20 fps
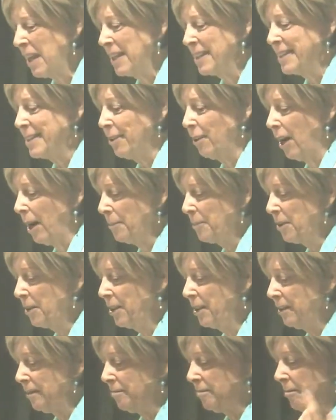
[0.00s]
So I'm going
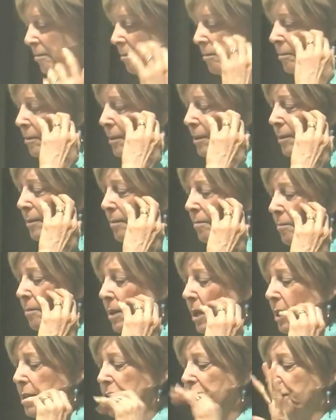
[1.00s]
to
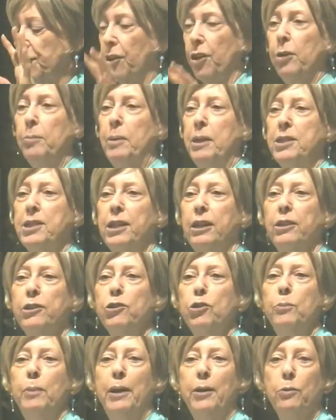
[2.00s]
get us started by
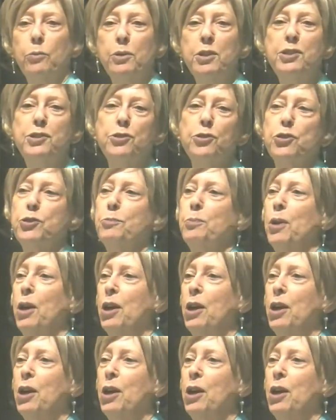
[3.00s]
telling you about a research